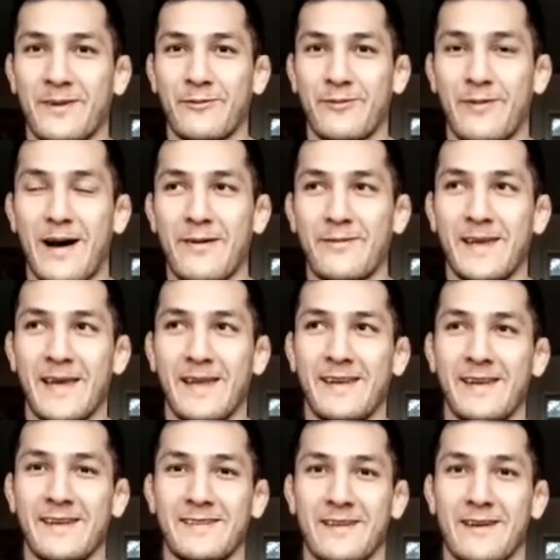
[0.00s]
5, 10
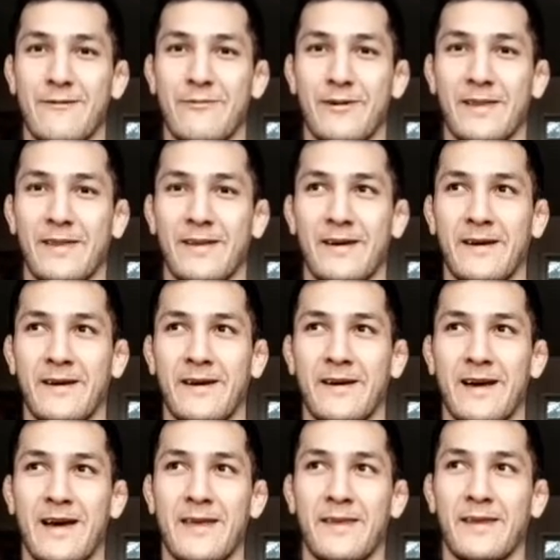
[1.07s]
years ago, but
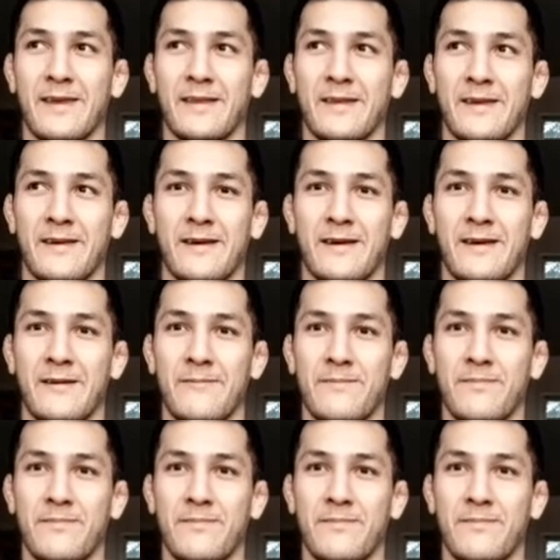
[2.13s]
I think the